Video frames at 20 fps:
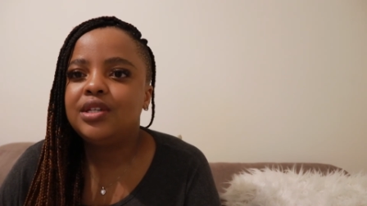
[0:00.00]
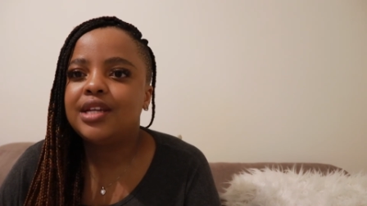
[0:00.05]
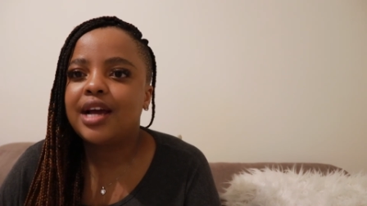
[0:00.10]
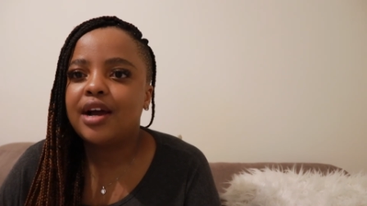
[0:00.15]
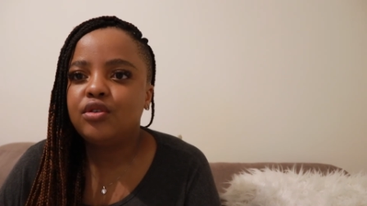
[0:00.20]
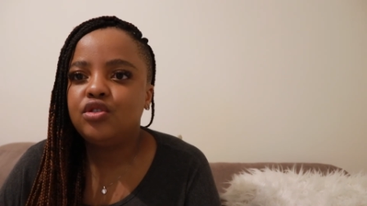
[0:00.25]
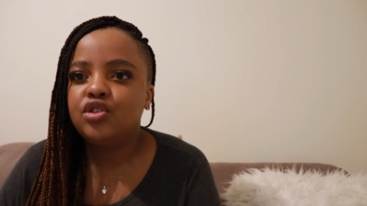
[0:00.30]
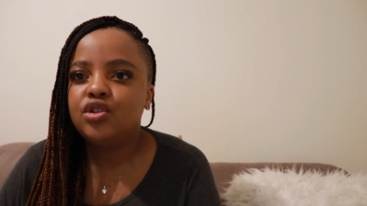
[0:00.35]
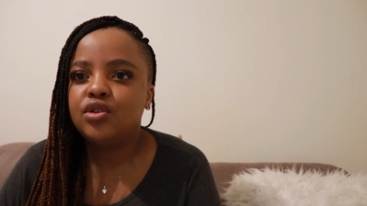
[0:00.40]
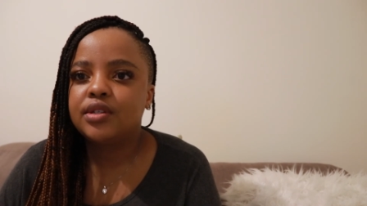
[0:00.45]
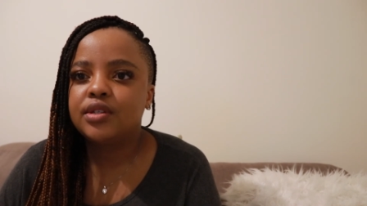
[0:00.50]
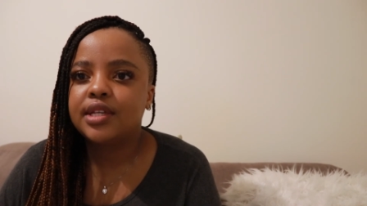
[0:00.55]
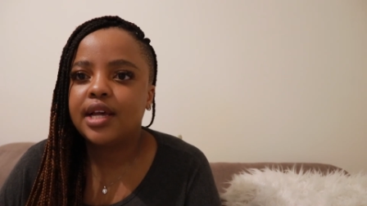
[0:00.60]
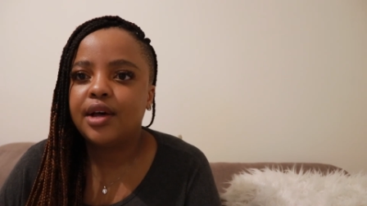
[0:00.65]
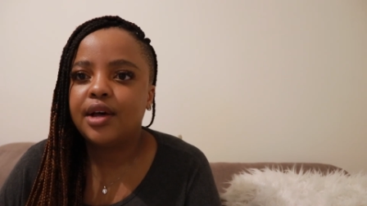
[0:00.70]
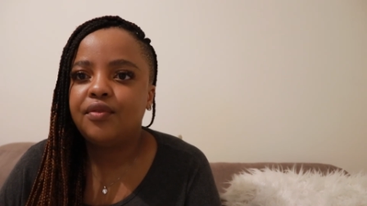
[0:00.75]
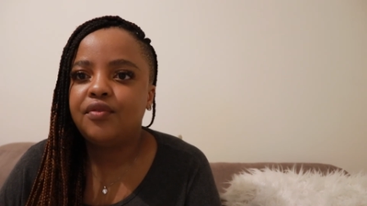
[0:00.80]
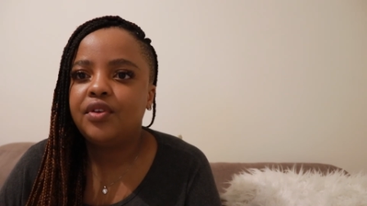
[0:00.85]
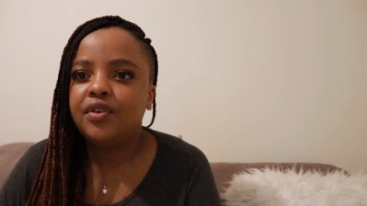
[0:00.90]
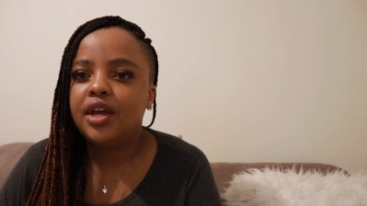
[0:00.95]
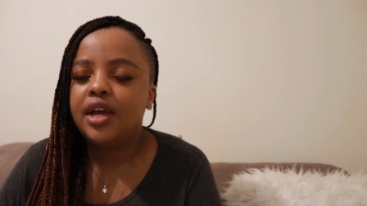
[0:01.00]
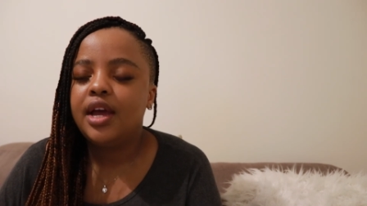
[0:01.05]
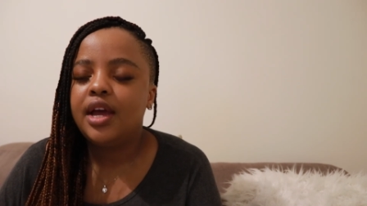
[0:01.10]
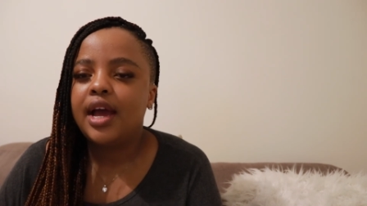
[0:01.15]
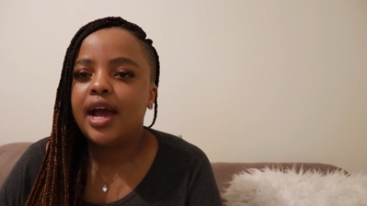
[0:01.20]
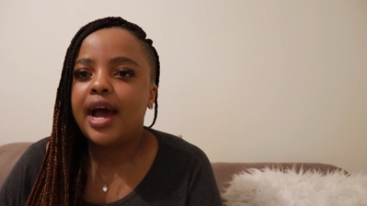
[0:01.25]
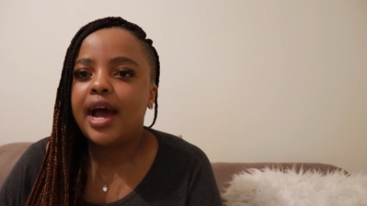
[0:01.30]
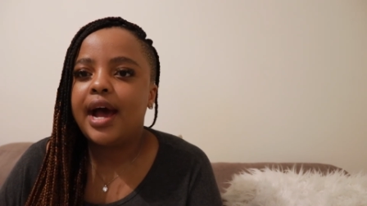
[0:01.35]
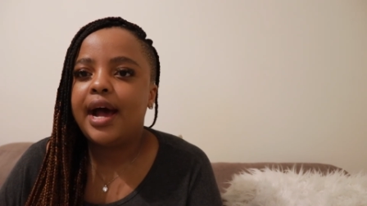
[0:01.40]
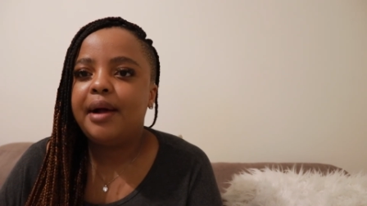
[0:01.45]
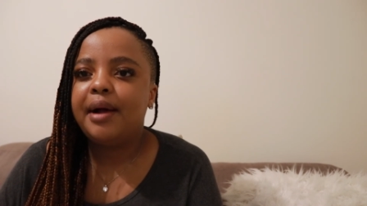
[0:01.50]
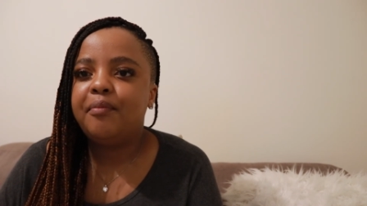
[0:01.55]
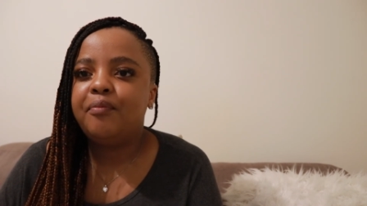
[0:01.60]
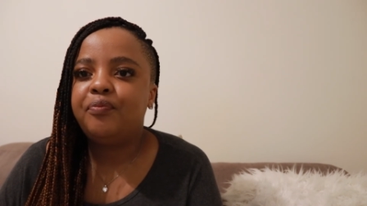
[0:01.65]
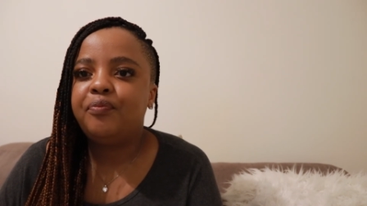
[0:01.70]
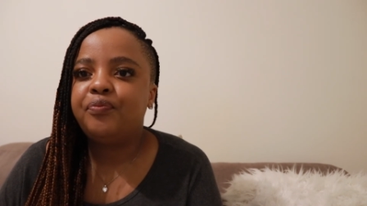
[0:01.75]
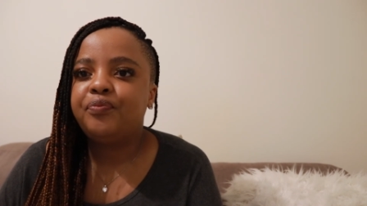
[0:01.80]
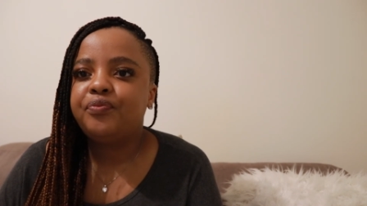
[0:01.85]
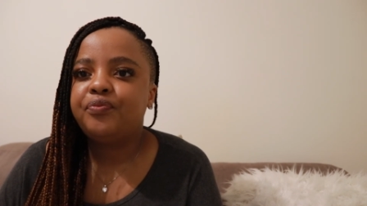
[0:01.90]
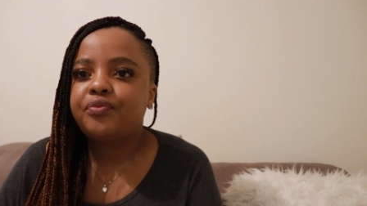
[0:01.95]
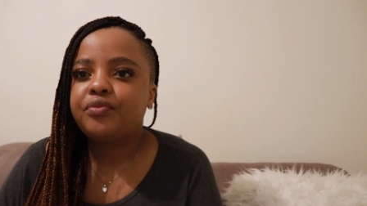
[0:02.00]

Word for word: doubt yourself. Um,